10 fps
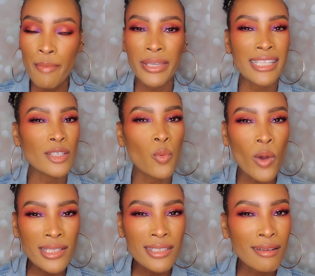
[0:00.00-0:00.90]
because it
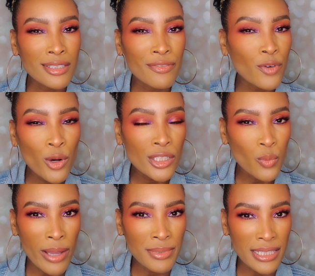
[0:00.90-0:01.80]
wasn't on Sephora's
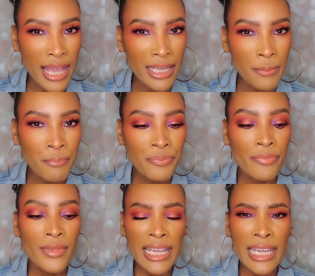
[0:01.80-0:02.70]
website.
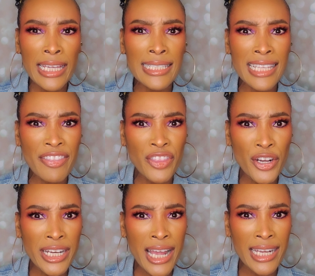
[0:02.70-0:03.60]
It said
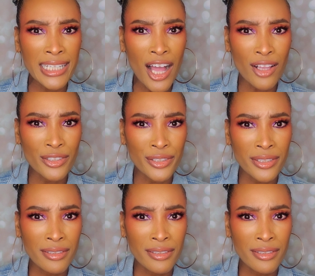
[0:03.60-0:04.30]
$39.